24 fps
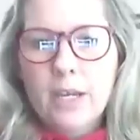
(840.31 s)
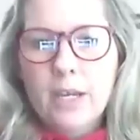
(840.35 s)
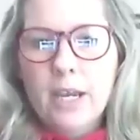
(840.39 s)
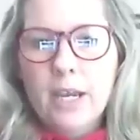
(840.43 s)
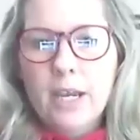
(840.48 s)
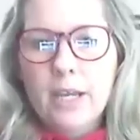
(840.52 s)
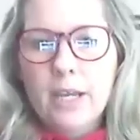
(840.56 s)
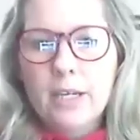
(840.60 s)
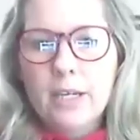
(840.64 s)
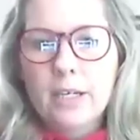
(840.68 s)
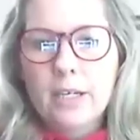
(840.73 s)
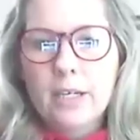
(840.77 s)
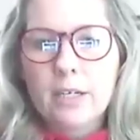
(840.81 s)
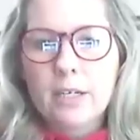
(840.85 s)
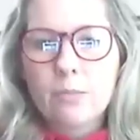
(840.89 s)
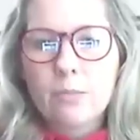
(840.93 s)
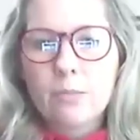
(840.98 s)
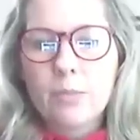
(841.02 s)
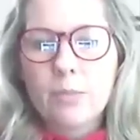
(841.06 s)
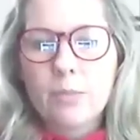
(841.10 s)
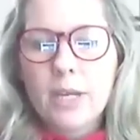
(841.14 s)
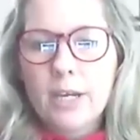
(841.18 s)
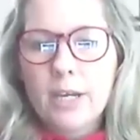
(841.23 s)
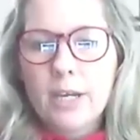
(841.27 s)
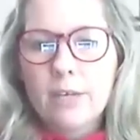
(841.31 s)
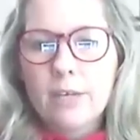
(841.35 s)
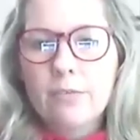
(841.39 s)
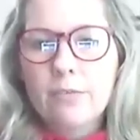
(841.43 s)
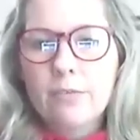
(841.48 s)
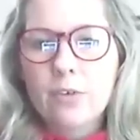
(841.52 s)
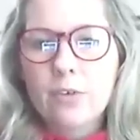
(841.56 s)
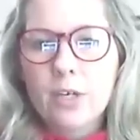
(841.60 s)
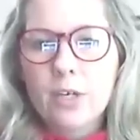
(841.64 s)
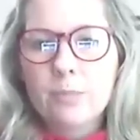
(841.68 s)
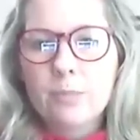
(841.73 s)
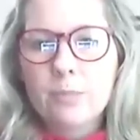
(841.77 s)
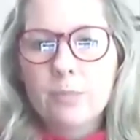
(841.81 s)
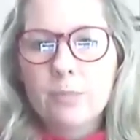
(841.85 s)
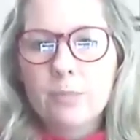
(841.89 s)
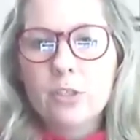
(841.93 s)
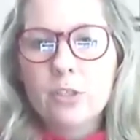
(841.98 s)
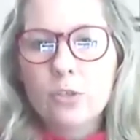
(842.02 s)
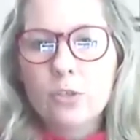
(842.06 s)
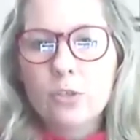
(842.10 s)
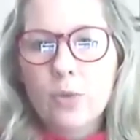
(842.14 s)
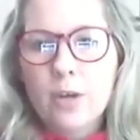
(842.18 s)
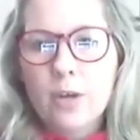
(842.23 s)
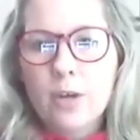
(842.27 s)
and it can pay for up to
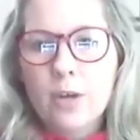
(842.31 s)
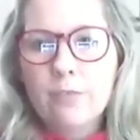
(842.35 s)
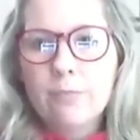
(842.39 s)
12